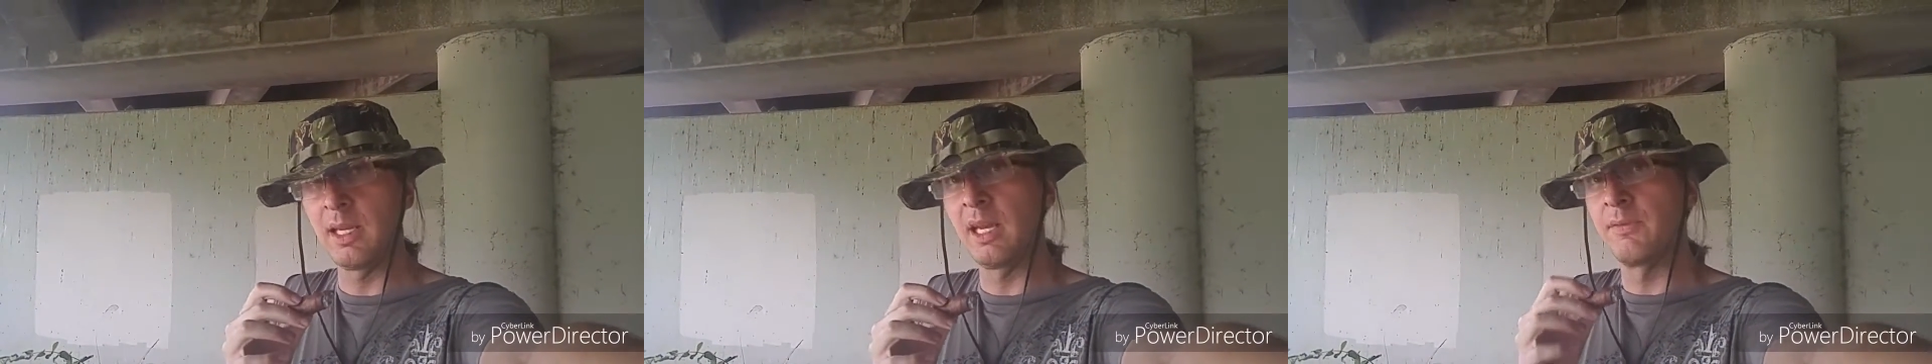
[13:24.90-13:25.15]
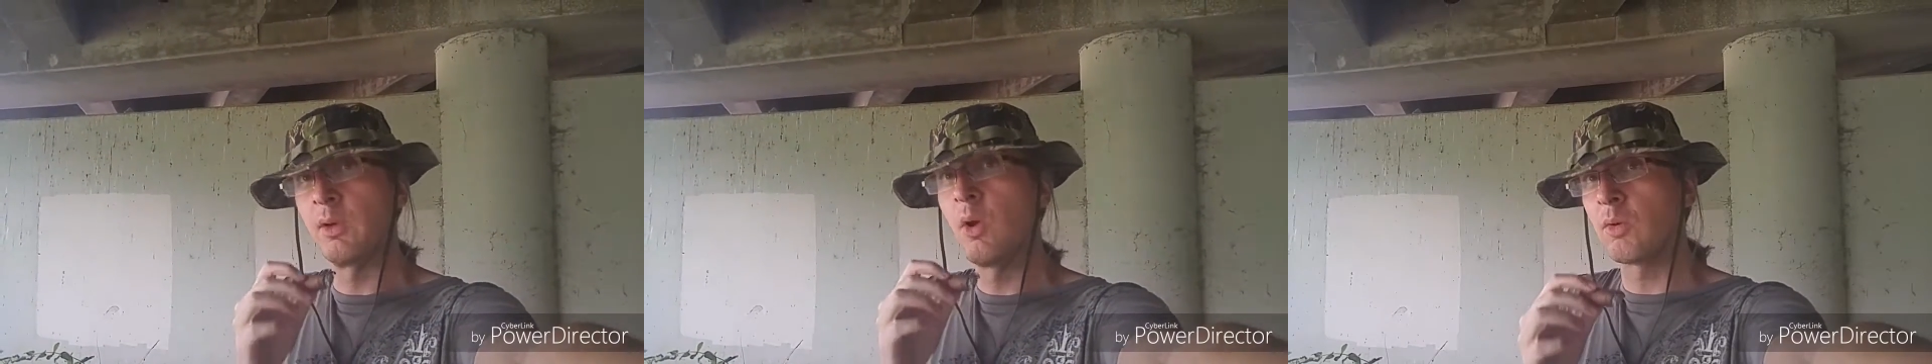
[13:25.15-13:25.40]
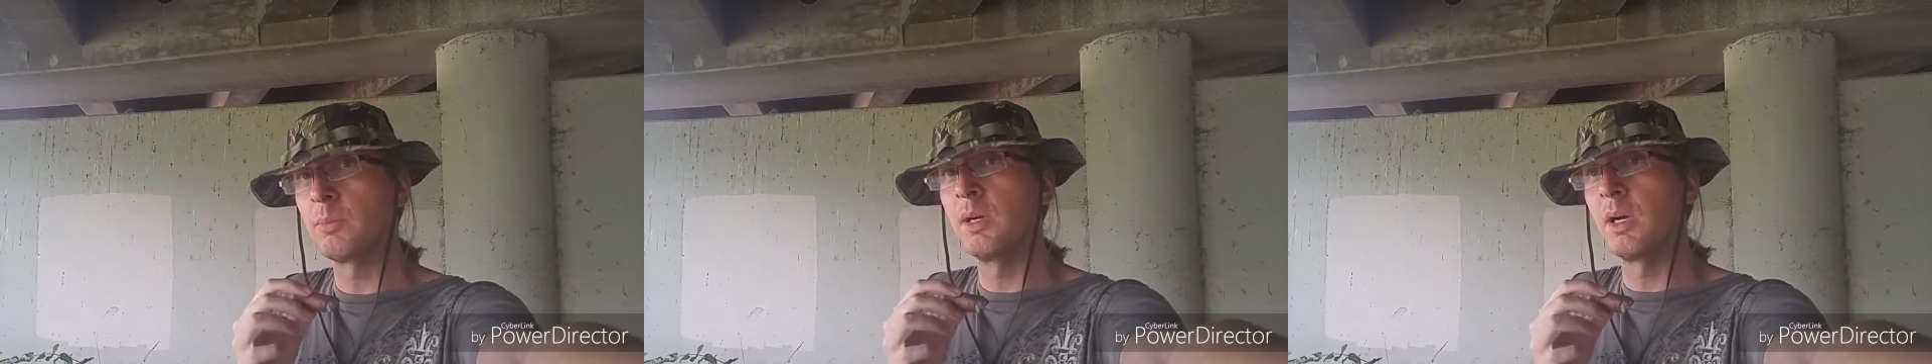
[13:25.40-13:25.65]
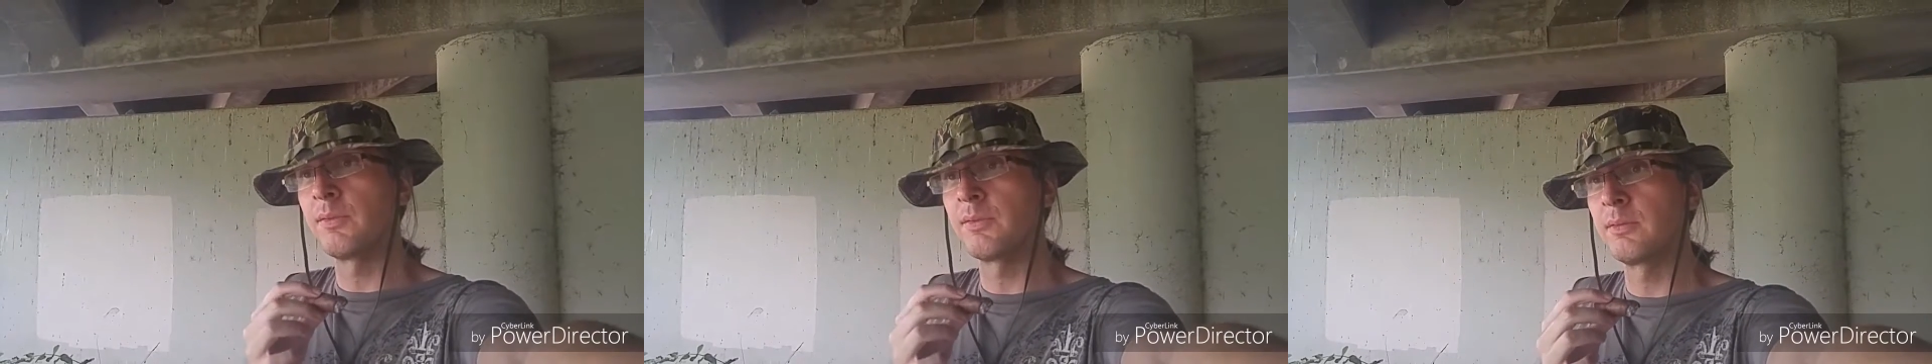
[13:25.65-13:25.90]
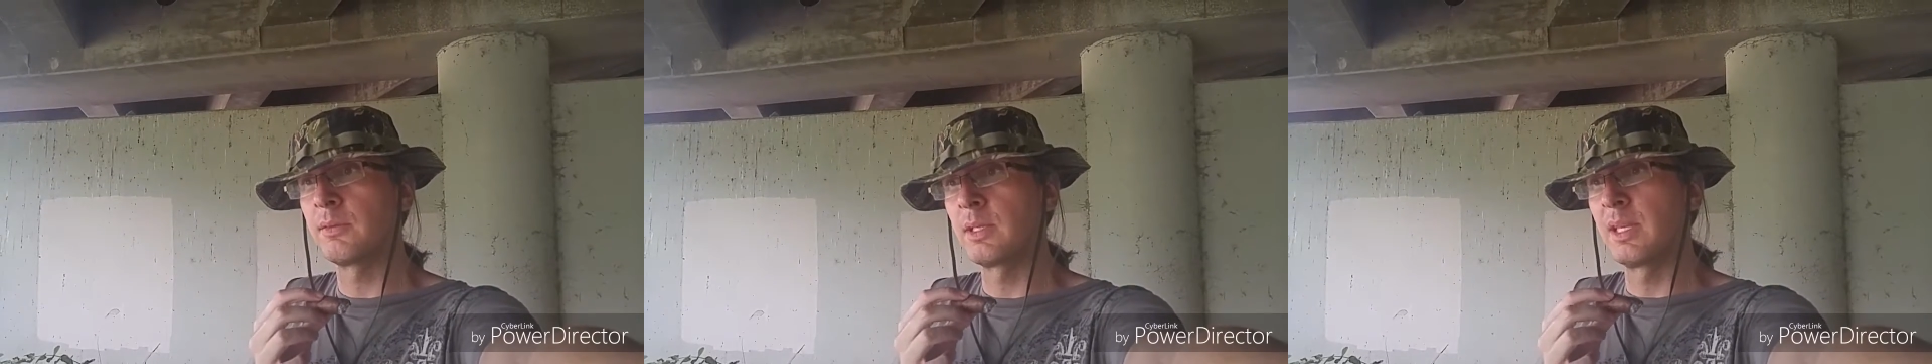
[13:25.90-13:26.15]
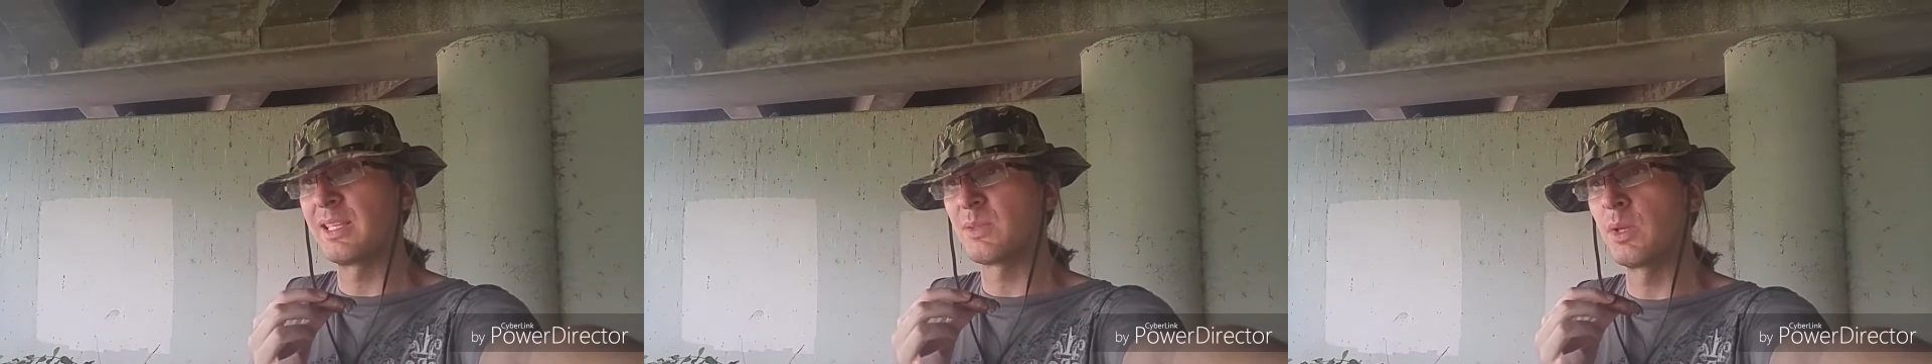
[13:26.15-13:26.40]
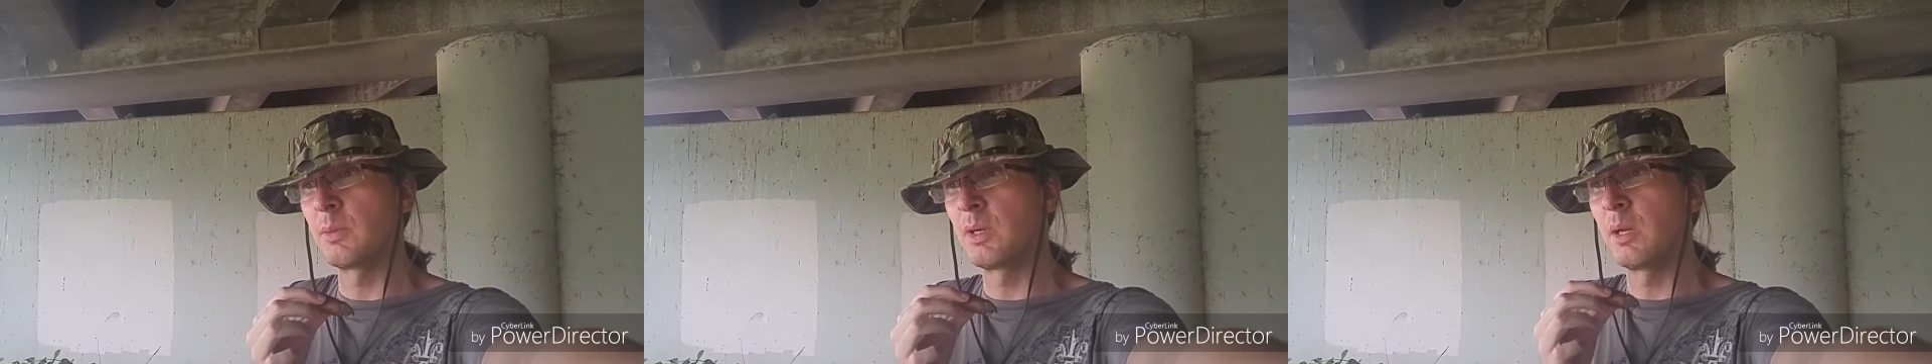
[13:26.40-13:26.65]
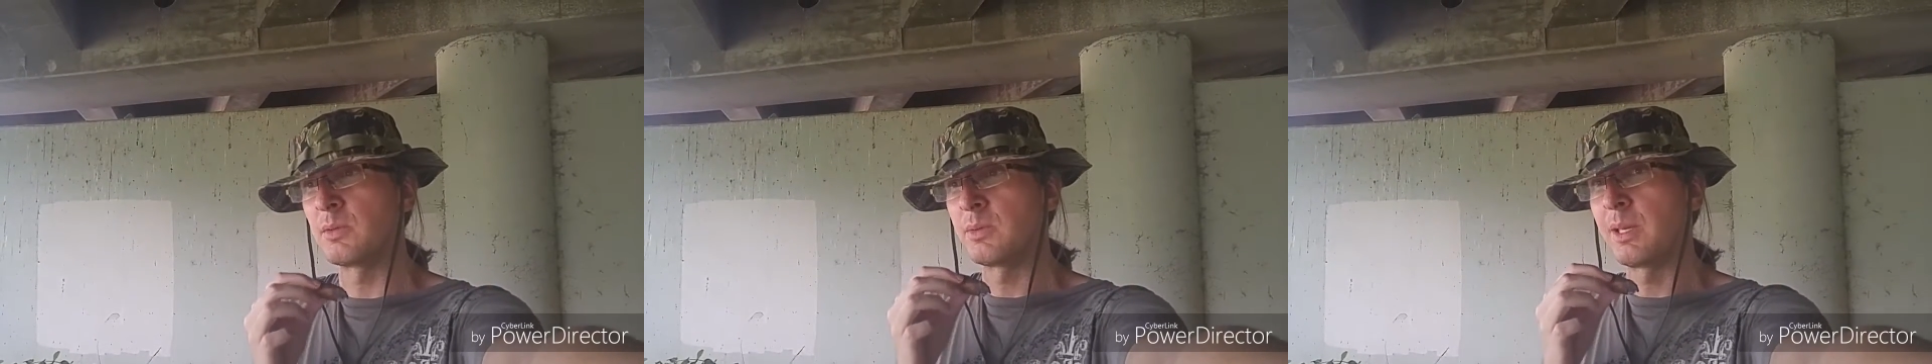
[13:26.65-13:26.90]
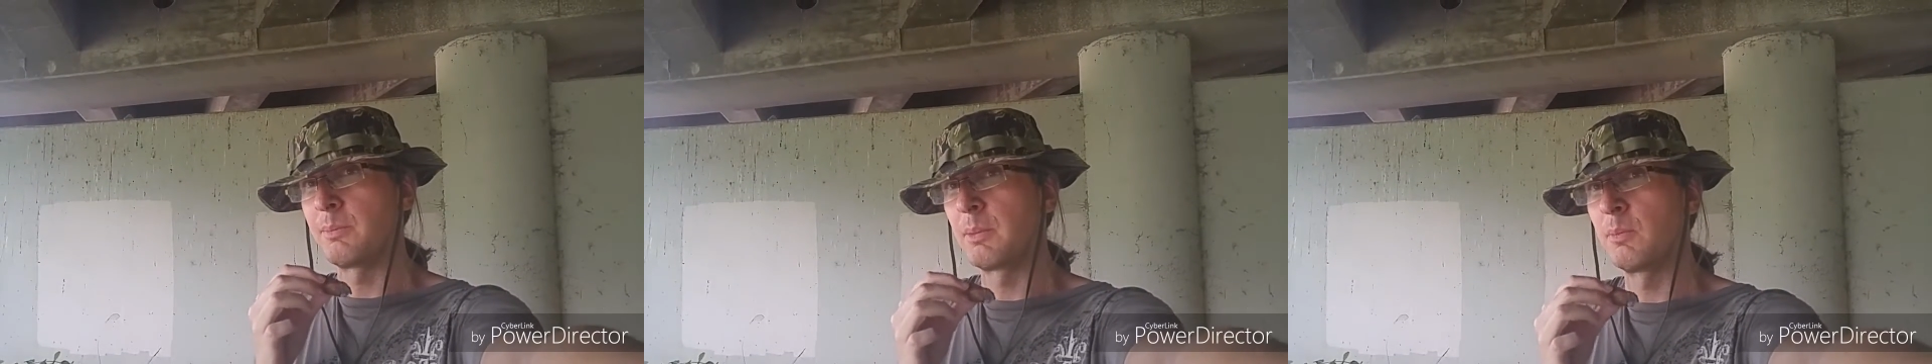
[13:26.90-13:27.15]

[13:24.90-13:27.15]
And if you overpuff, and that's one of the problems with